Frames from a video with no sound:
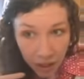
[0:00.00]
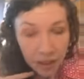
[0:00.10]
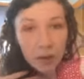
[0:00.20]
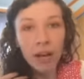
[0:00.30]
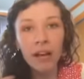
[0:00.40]
I
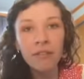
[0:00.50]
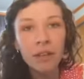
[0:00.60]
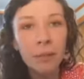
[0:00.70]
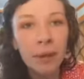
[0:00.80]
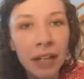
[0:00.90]
know
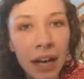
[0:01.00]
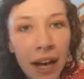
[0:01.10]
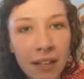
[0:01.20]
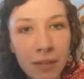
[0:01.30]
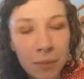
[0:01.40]
everybody
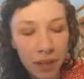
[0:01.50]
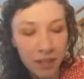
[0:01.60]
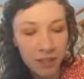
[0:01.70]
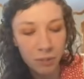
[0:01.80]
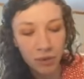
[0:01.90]
has
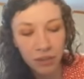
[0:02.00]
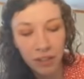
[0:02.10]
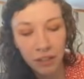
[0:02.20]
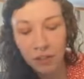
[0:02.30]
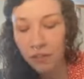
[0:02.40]
plans with
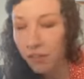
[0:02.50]
their